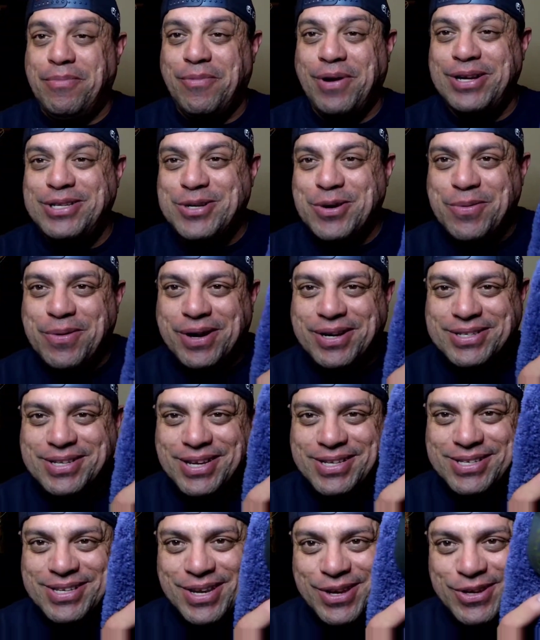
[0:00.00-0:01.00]
Razor
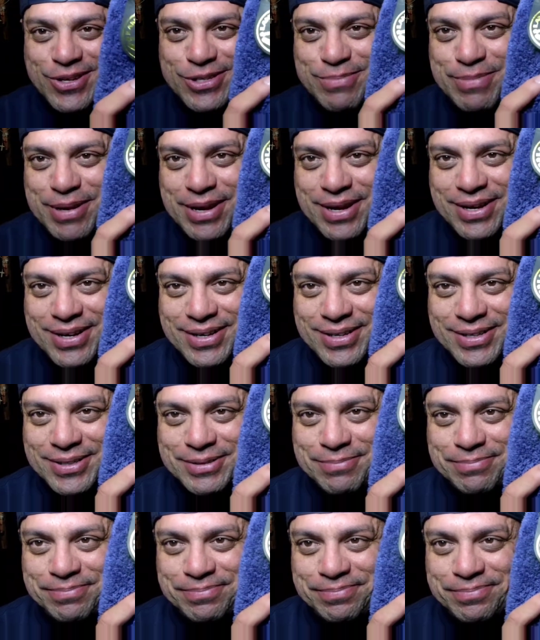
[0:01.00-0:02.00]
Works, excuse me,
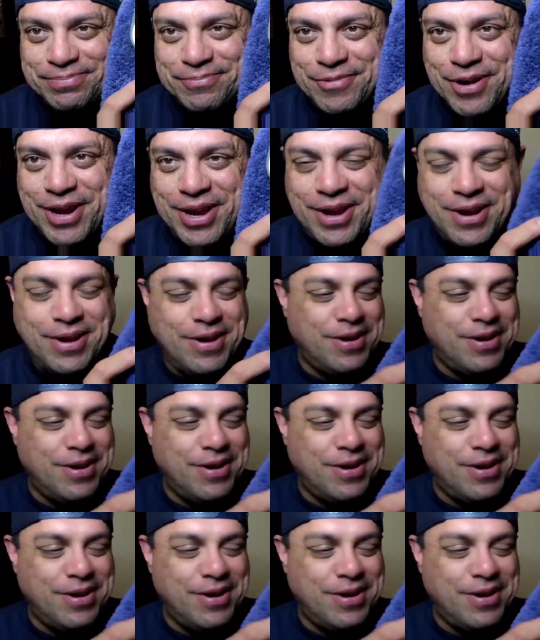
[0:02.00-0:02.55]
right